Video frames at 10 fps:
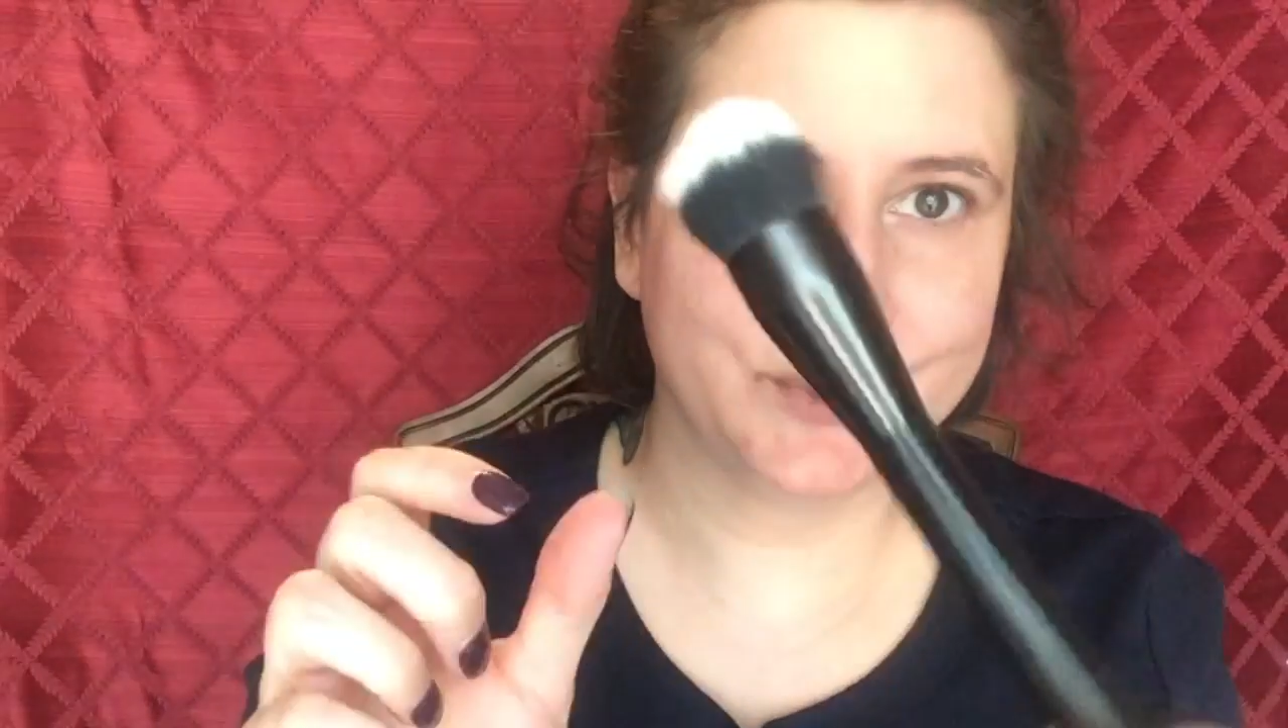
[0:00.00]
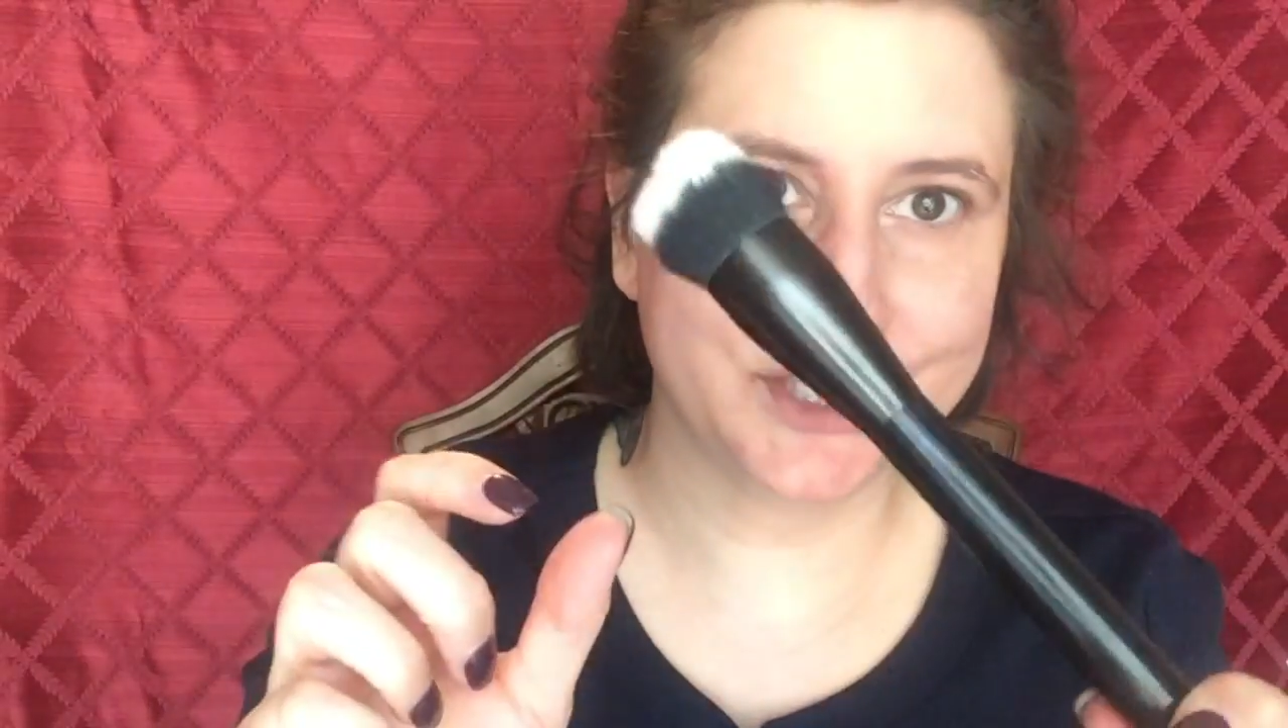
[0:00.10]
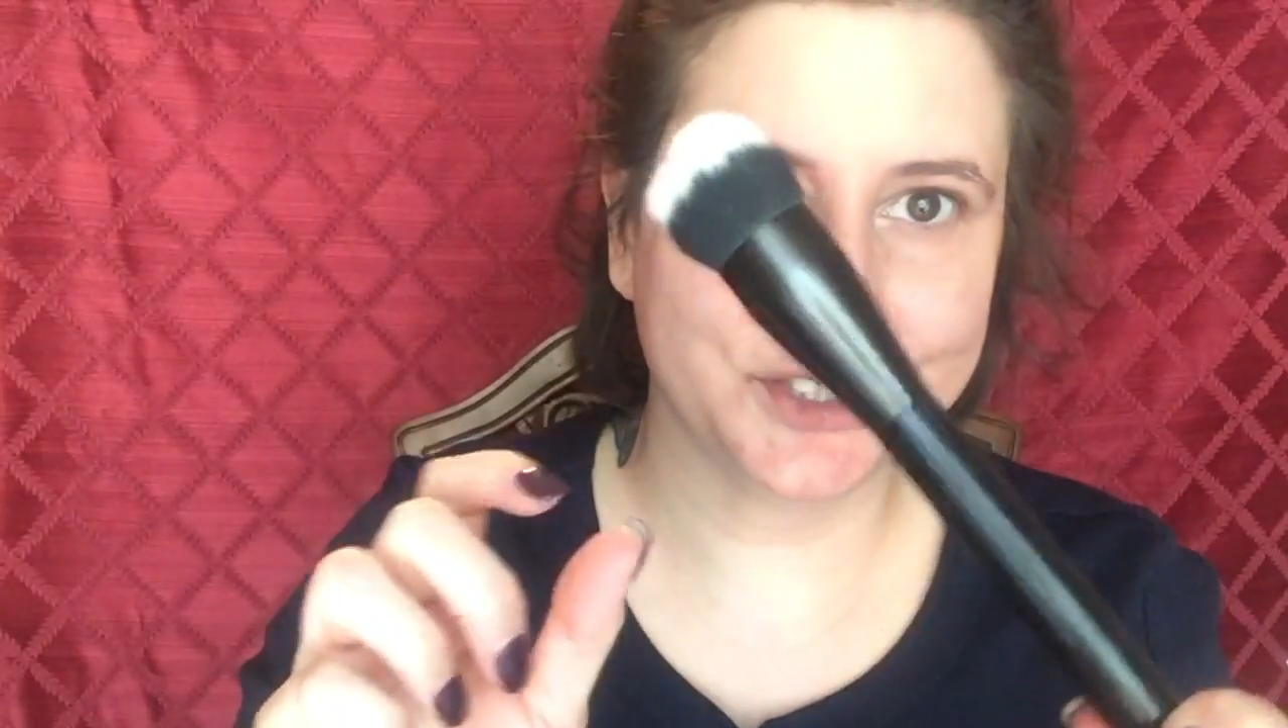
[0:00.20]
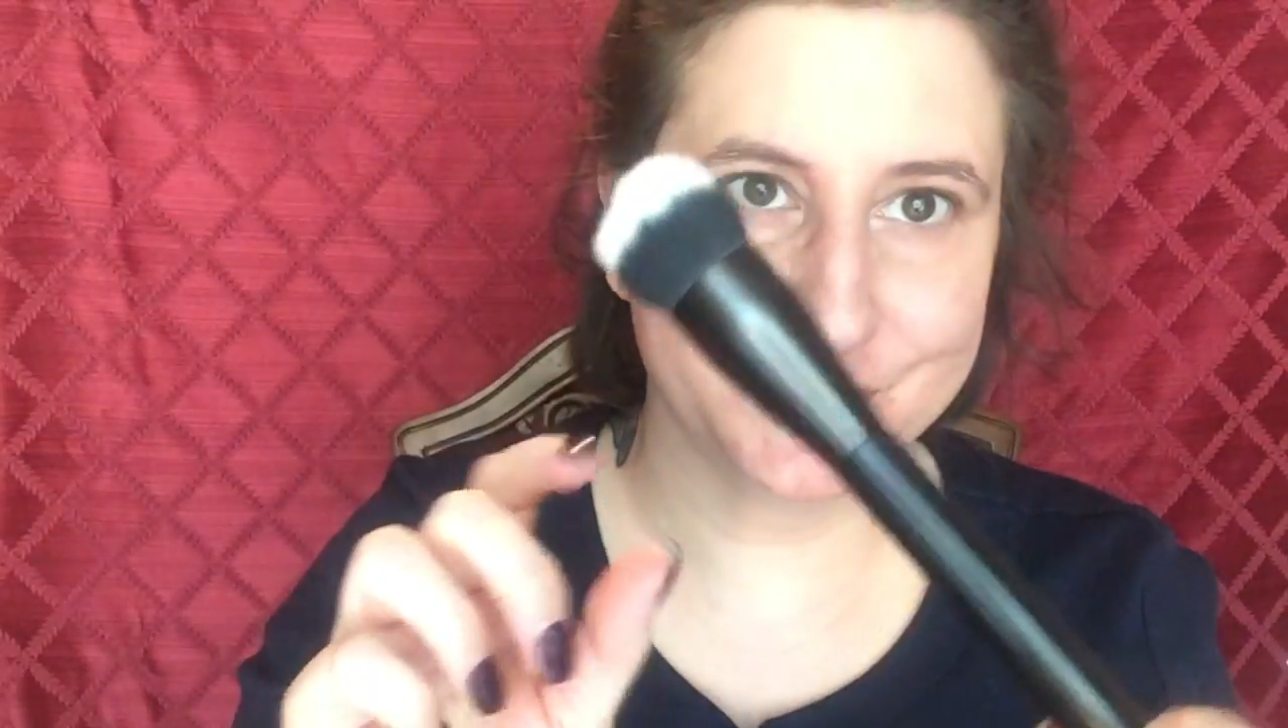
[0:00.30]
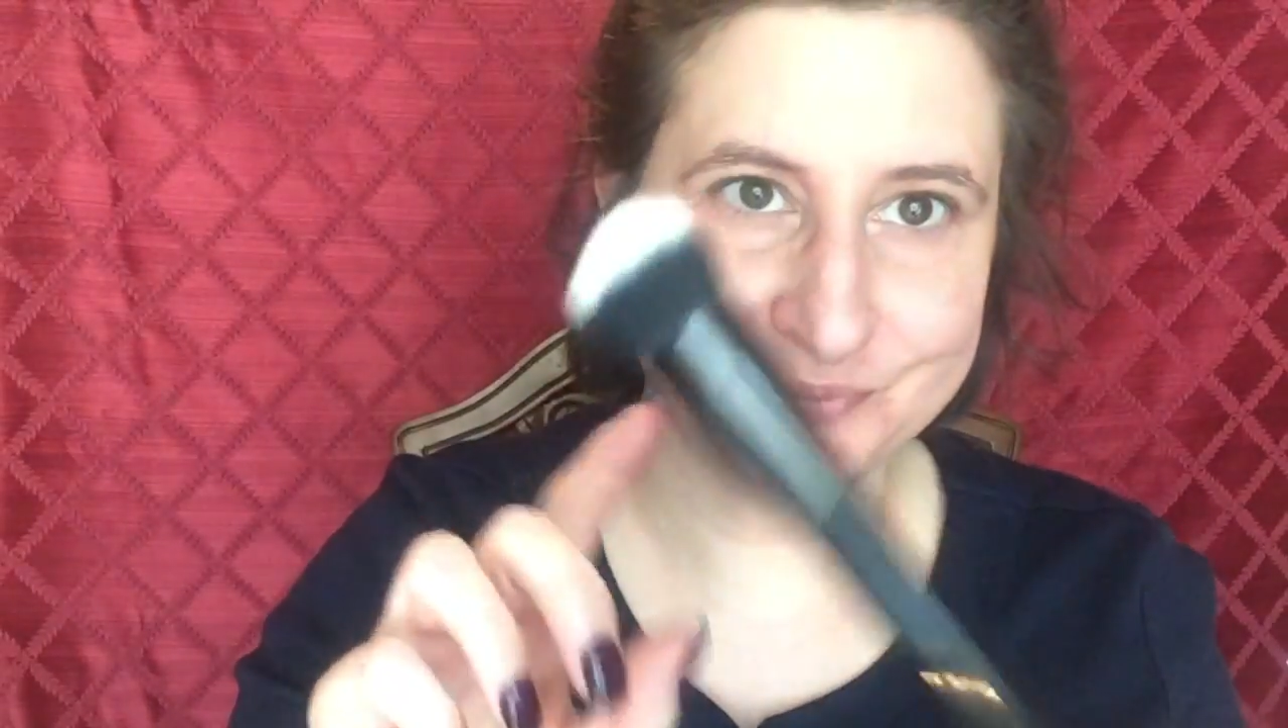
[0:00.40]

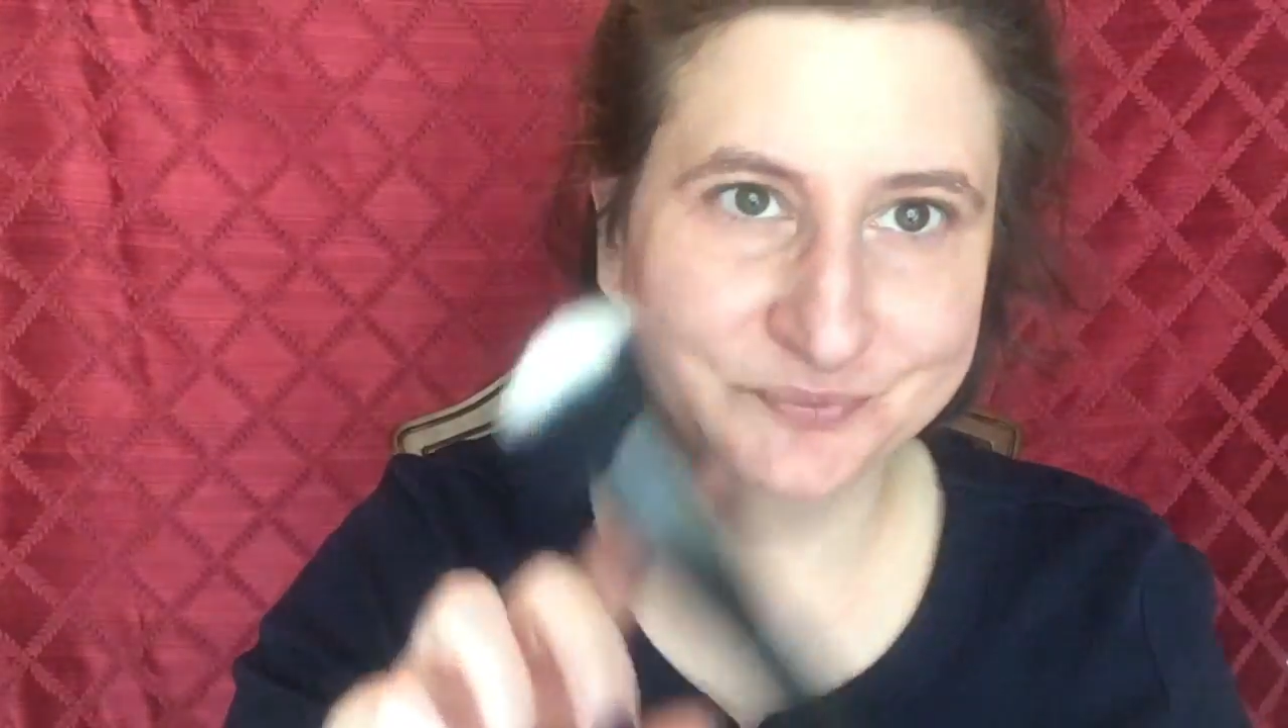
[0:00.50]
brush.